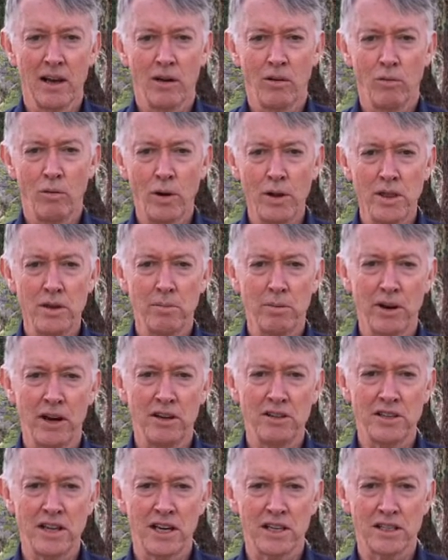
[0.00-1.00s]
With the
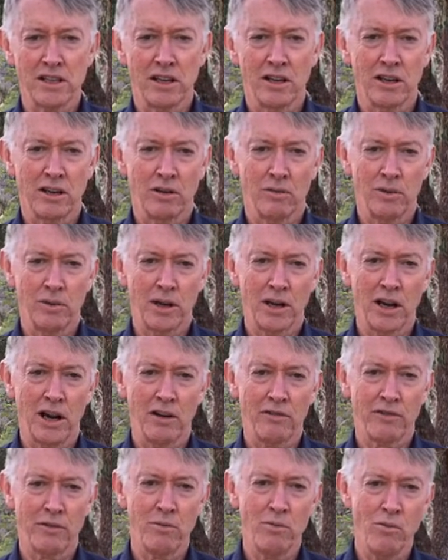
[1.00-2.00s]
project, we go
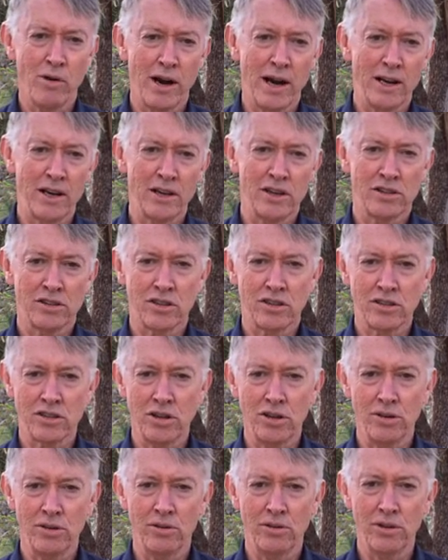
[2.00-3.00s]
from 1 to
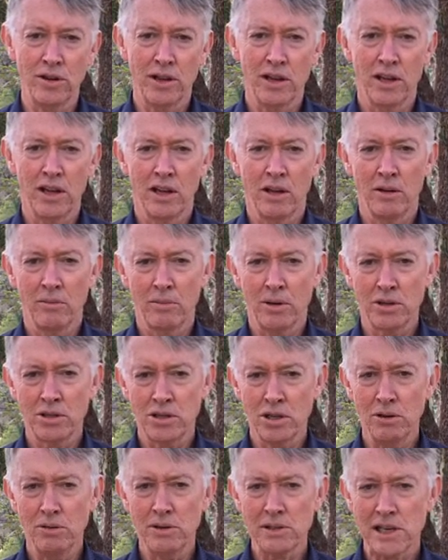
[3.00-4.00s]
2, but
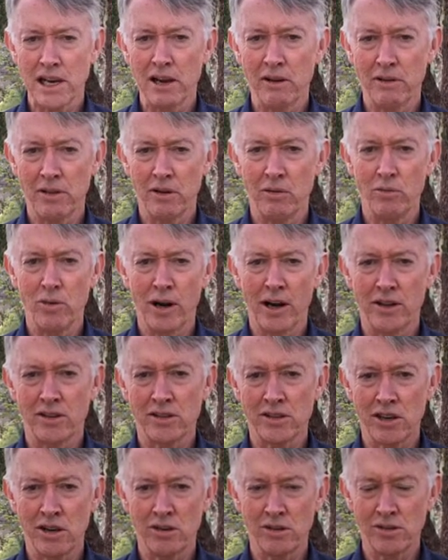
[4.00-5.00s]
2 is lower than 1.
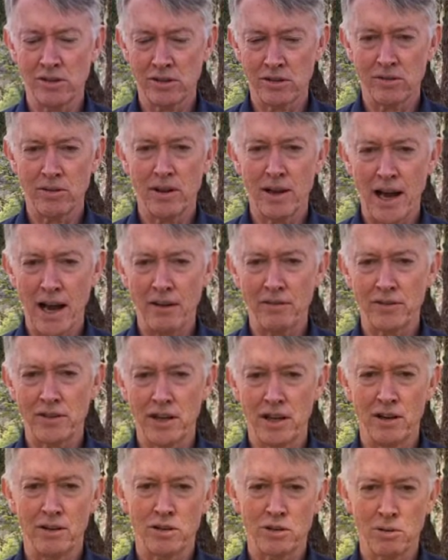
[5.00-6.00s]
So
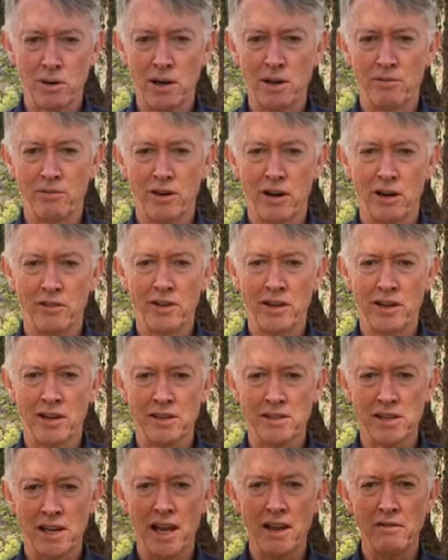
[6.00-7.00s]
after 25
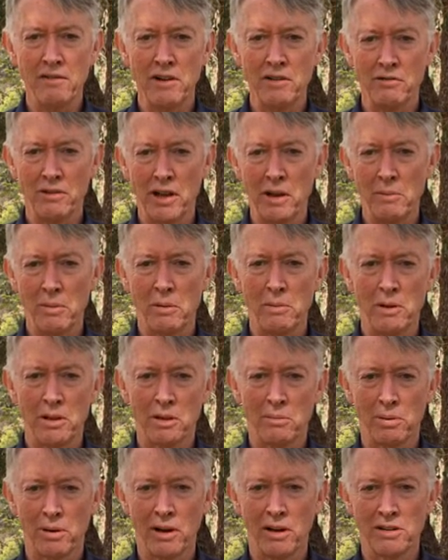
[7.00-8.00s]
years, even if we implement the
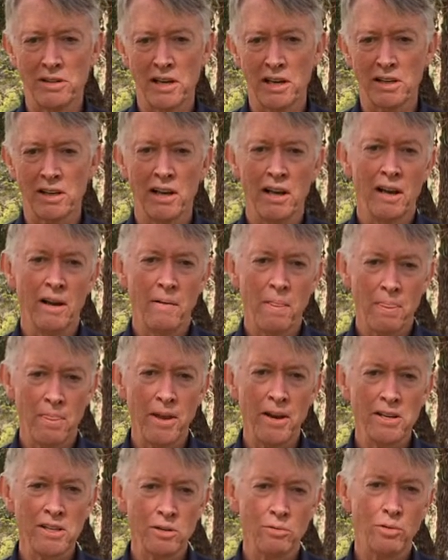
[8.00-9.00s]
project,
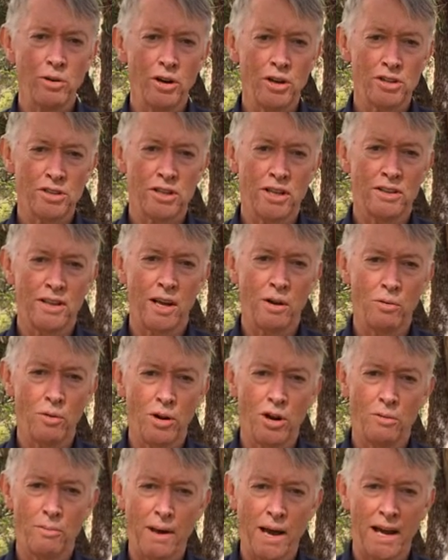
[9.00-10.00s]
things are worse than they
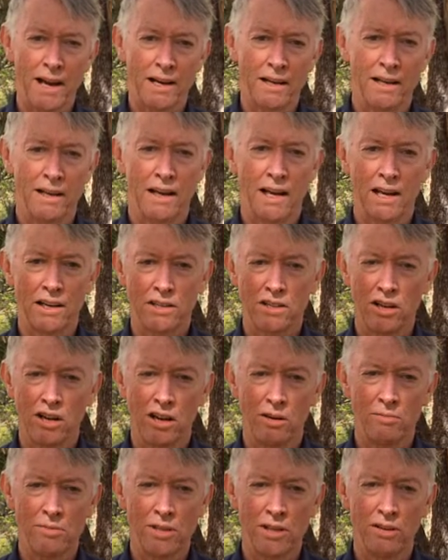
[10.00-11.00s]
were back at
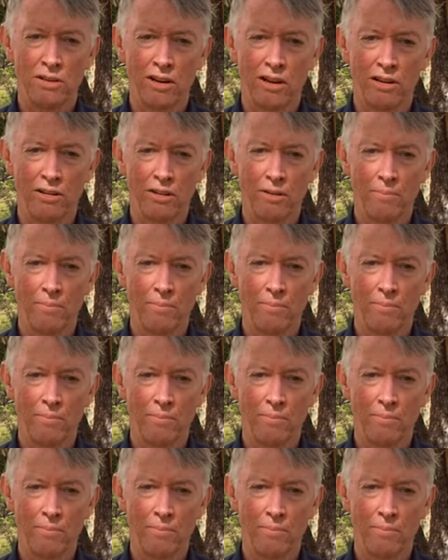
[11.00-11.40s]
time 0.